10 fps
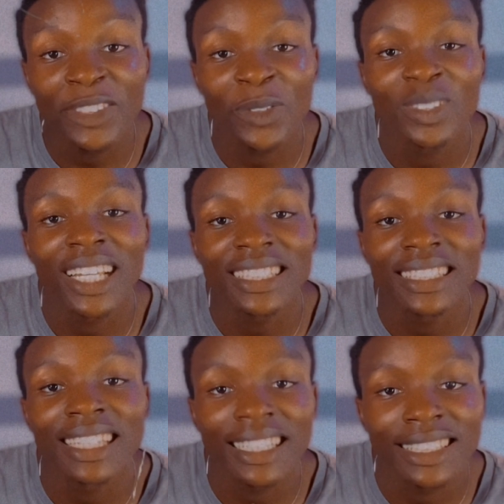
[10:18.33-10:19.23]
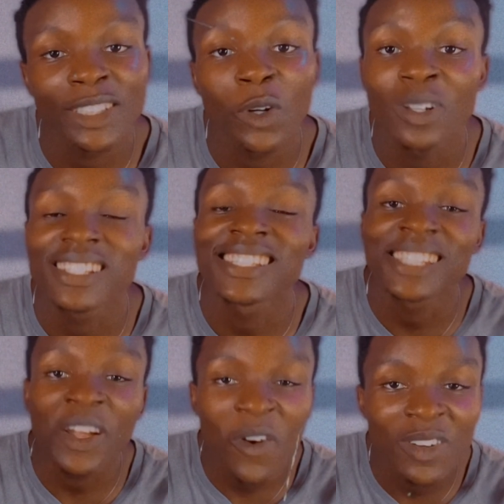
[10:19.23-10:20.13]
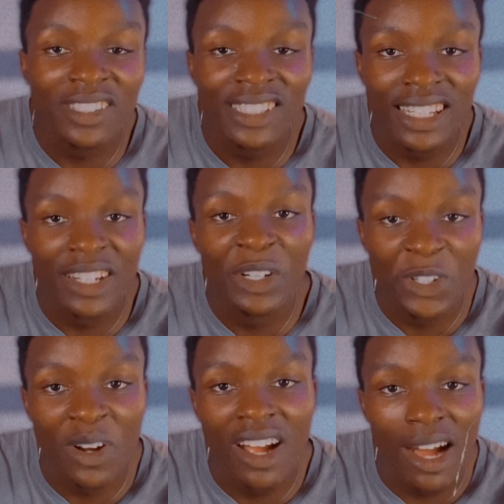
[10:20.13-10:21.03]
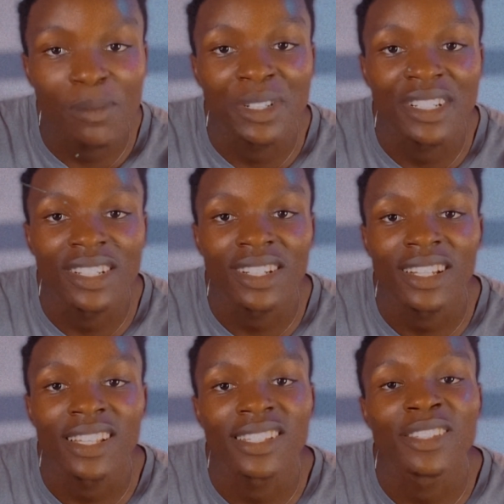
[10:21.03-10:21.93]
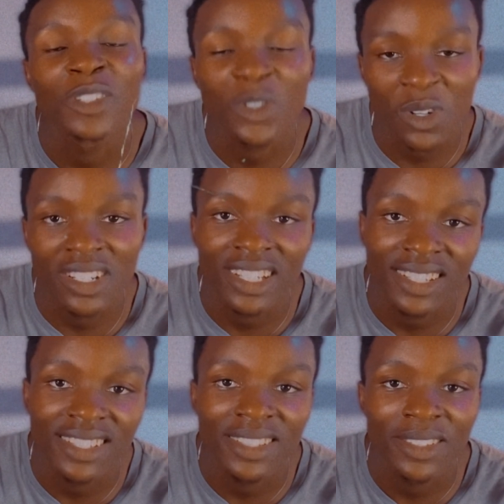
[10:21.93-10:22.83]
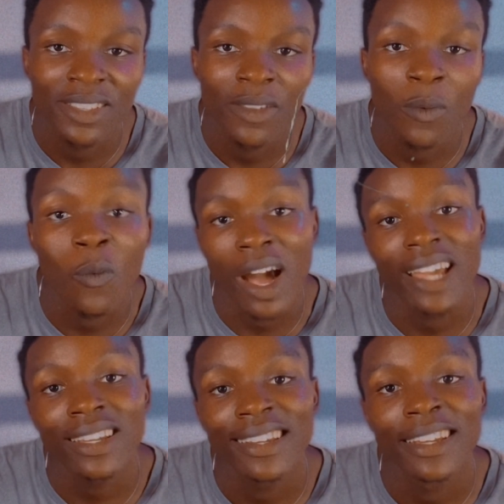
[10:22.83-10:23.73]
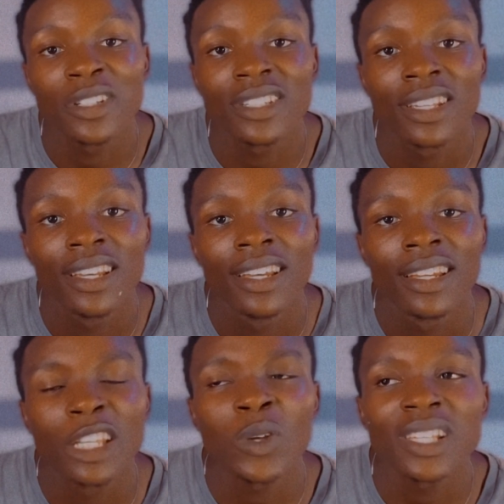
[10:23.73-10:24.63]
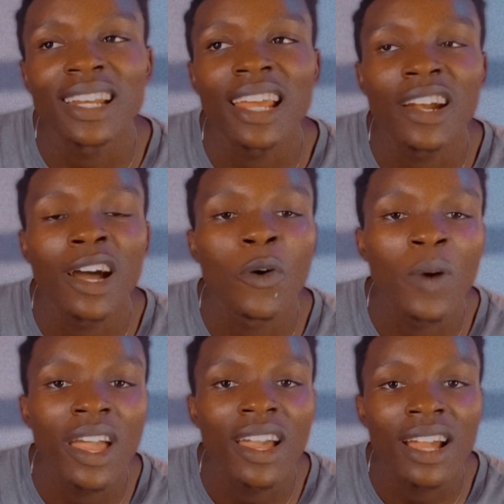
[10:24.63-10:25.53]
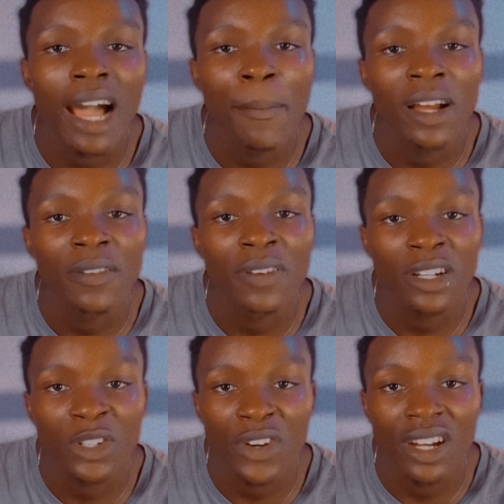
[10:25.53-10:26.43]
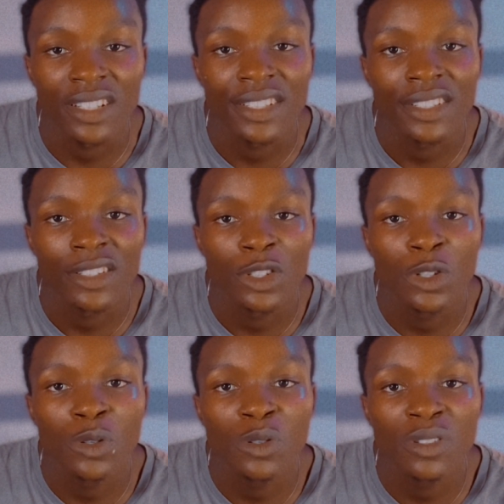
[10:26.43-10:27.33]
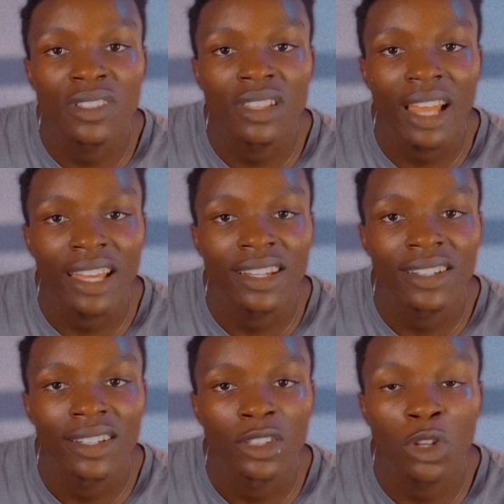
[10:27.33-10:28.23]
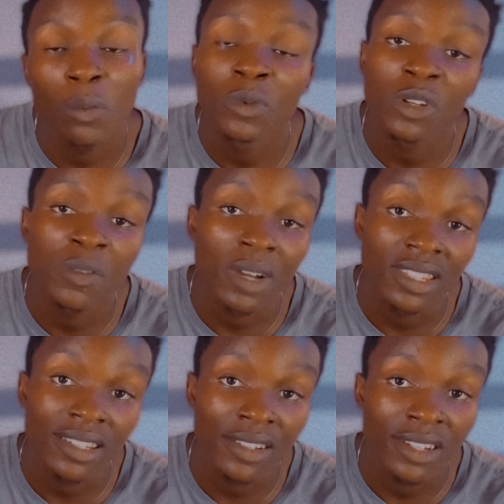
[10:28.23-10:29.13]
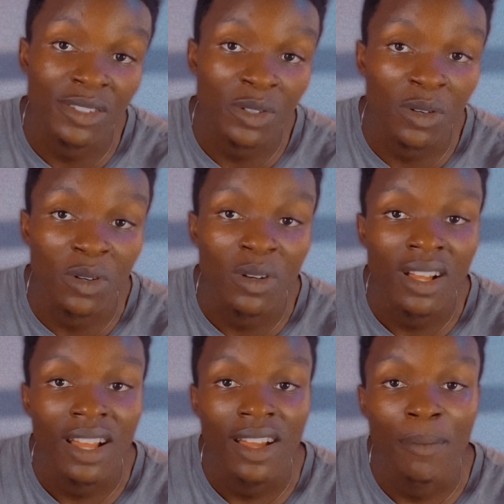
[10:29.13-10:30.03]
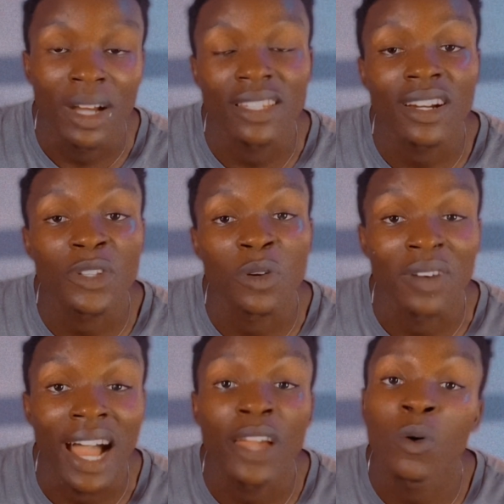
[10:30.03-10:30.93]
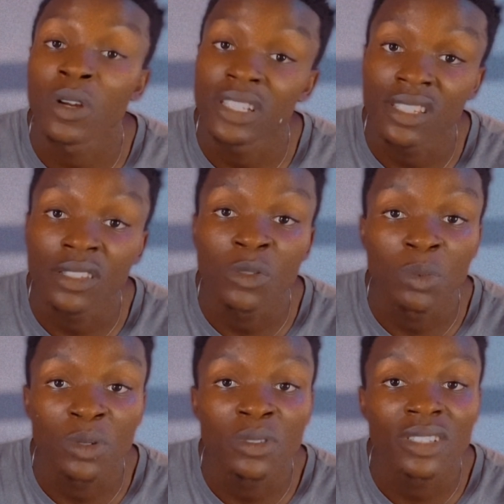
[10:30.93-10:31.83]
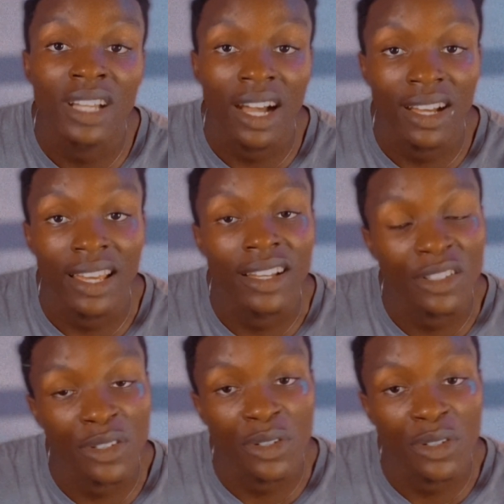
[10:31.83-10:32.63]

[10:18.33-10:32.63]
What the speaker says: to 1990 or the 2nd generation Camry is the strongest. Why? Because this was an era where car manufacturers used like top-notch materials or materials of high quality to build car